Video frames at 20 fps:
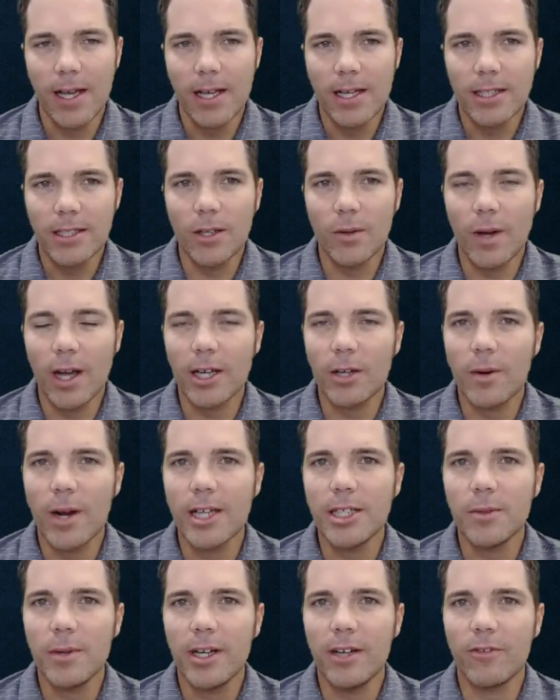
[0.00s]
So I
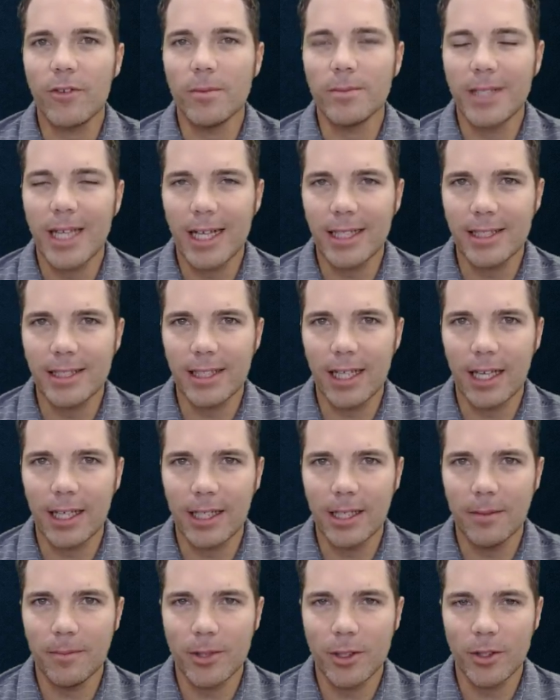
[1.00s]
graduated from Texas
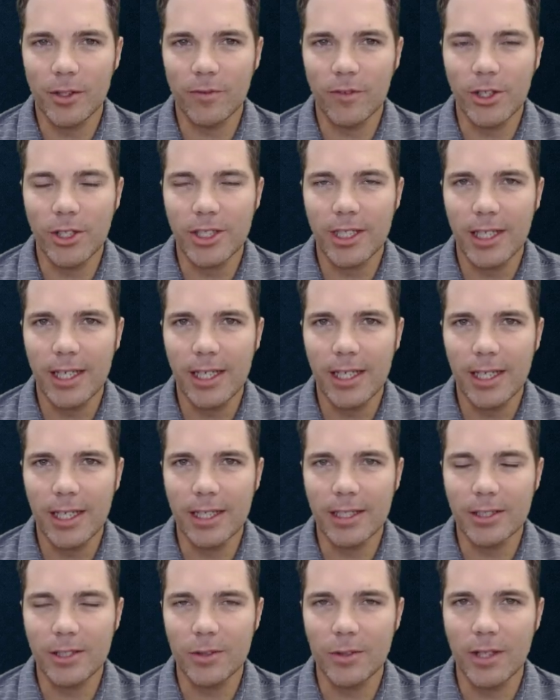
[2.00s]
A&M University in
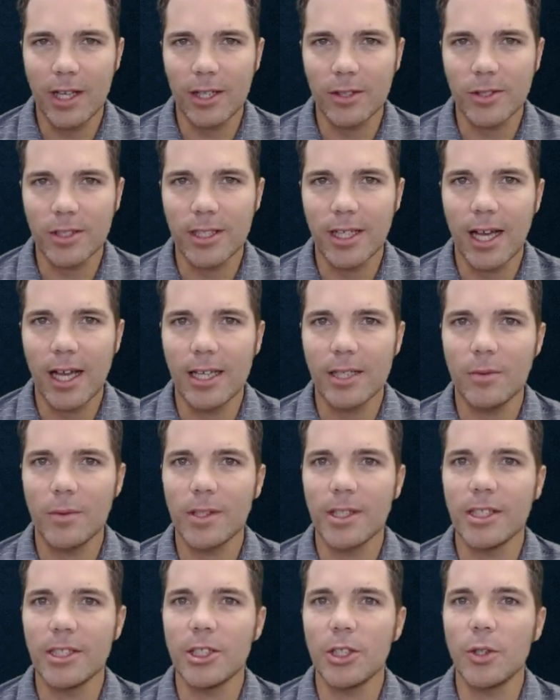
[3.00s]
2009 with
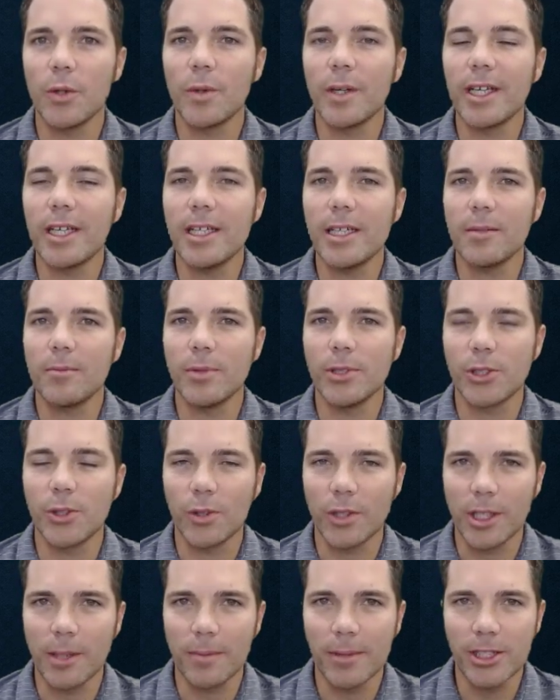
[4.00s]
a degree in
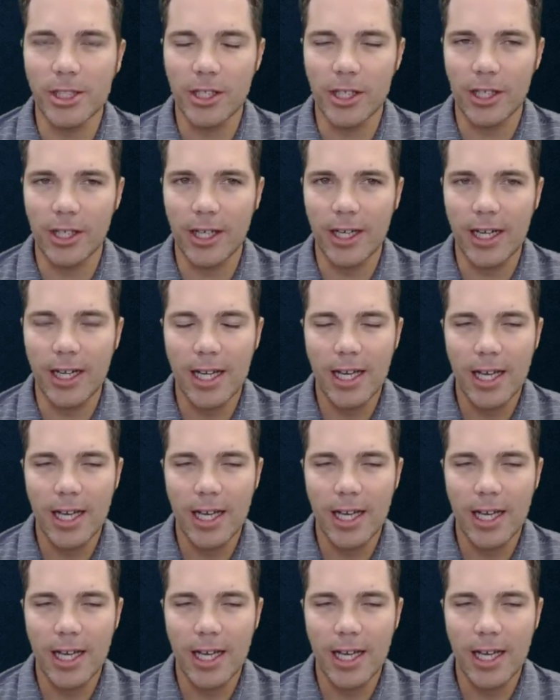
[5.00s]
petroleum engineering.